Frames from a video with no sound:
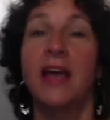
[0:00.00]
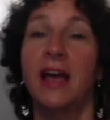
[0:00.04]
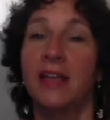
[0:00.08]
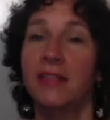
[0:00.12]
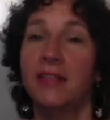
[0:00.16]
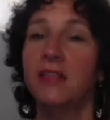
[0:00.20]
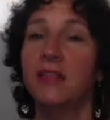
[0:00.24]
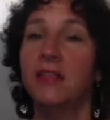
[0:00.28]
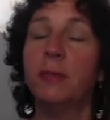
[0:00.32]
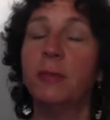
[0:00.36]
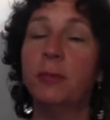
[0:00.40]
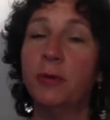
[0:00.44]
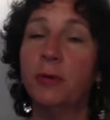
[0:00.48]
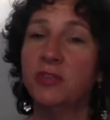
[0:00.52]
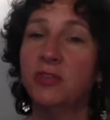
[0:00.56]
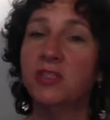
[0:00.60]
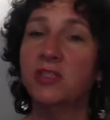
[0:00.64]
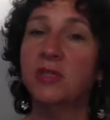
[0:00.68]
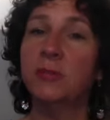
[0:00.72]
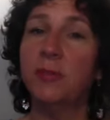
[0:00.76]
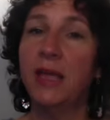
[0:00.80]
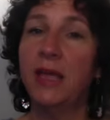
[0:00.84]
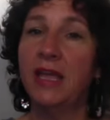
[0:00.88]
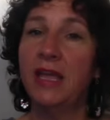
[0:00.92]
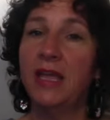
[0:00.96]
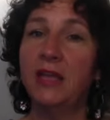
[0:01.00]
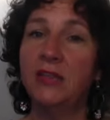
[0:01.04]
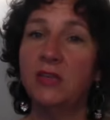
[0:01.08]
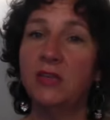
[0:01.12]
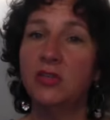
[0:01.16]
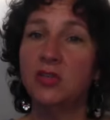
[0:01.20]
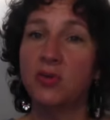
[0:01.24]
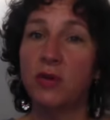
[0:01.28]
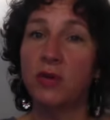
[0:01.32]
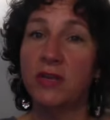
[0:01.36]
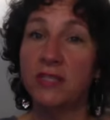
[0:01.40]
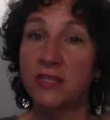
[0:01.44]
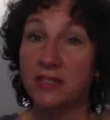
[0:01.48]
And then the person making the
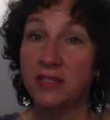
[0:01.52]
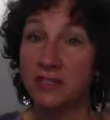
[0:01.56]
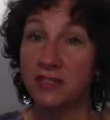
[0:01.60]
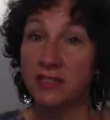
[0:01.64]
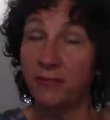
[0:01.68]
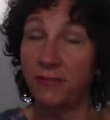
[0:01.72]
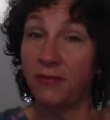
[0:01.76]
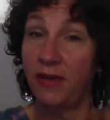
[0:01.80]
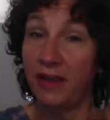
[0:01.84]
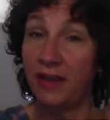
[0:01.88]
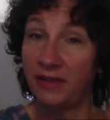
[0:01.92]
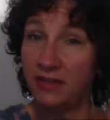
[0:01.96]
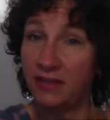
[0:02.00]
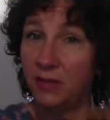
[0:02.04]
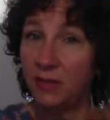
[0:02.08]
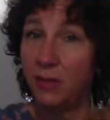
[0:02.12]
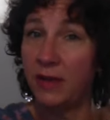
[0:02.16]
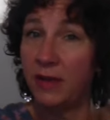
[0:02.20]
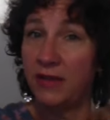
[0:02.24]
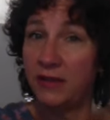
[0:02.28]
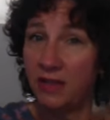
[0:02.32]
choices affected by